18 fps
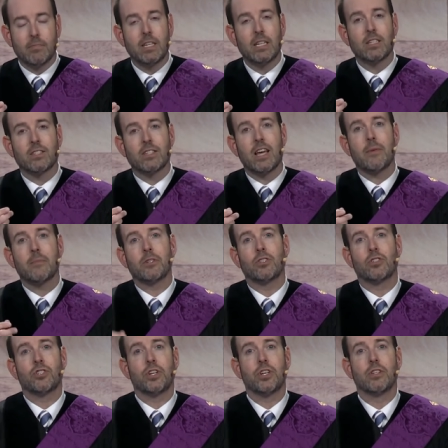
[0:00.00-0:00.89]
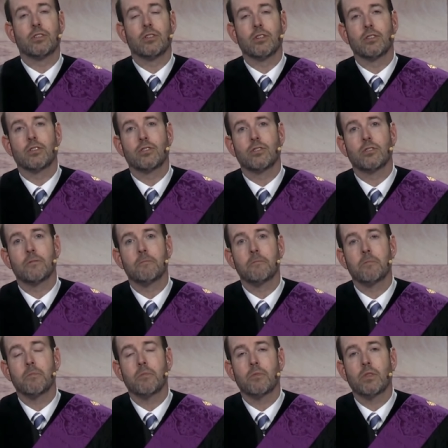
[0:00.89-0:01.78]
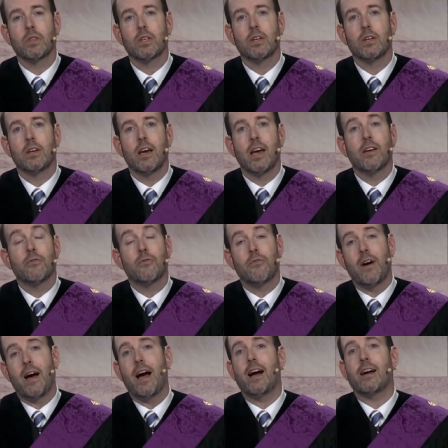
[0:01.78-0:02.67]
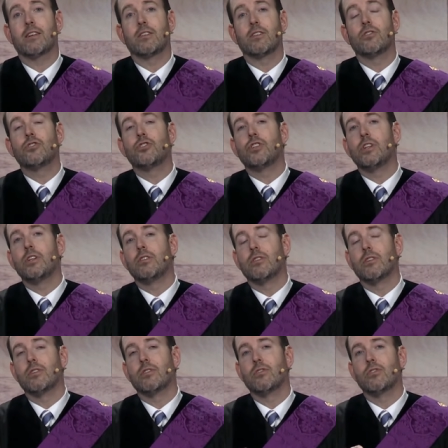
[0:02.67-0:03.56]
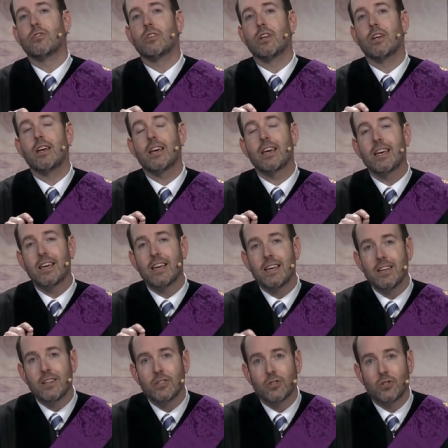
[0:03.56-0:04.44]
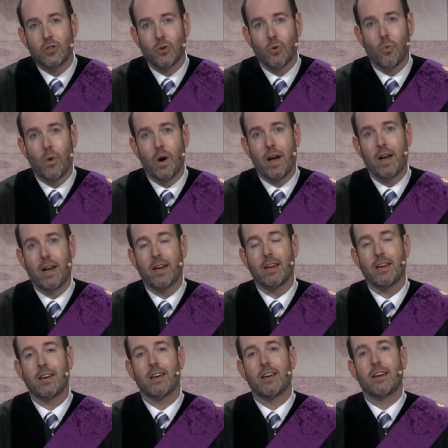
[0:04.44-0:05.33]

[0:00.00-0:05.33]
His name is Jesus. In fact, Jesus is the way,